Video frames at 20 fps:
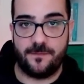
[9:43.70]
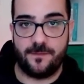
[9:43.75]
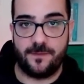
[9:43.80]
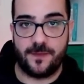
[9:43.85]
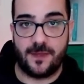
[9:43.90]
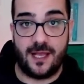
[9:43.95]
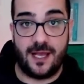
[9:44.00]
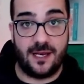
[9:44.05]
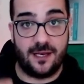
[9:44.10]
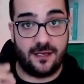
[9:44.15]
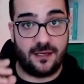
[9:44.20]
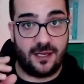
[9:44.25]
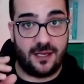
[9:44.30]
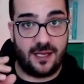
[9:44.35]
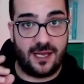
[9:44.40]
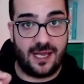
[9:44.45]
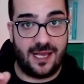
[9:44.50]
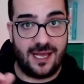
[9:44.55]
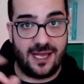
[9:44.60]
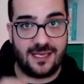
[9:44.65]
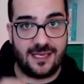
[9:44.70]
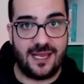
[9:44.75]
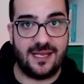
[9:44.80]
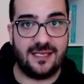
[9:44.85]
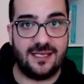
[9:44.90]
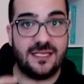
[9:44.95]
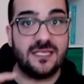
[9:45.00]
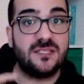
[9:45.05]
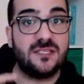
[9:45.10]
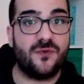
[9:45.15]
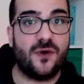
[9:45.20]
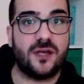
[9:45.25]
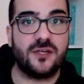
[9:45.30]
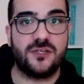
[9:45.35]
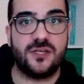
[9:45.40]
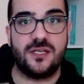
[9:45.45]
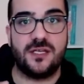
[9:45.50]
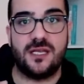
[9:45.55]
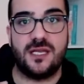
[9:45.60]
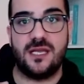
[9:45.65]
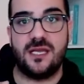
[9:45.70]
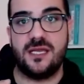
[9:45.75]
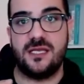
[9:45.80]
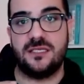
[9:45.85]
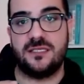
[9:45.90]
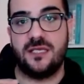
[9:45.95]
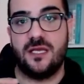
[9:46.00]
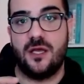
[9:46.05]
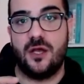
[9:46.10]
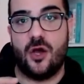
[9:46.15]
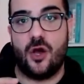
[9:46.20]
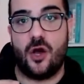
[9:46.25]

And again, this function is